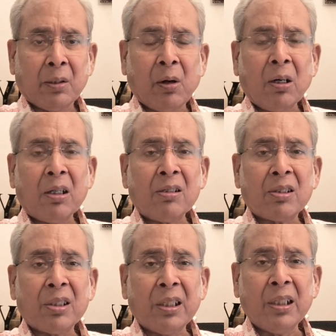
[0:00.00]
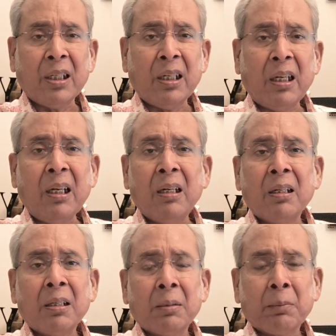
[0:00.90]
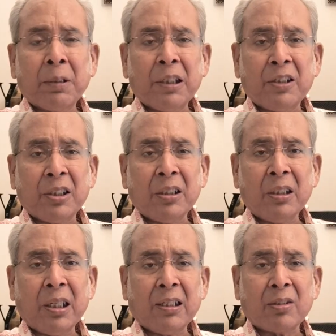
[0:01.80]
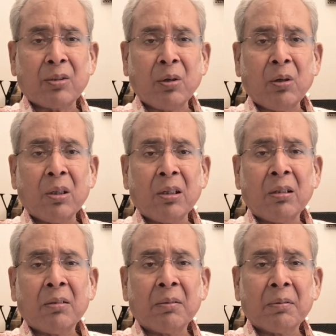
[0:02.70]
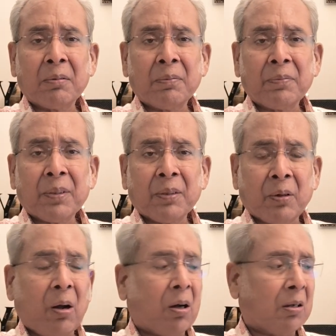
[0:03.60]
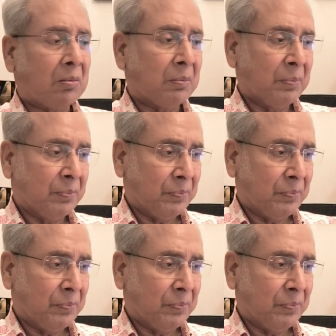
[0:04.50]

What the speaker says: Not a single prediction has gone wrong.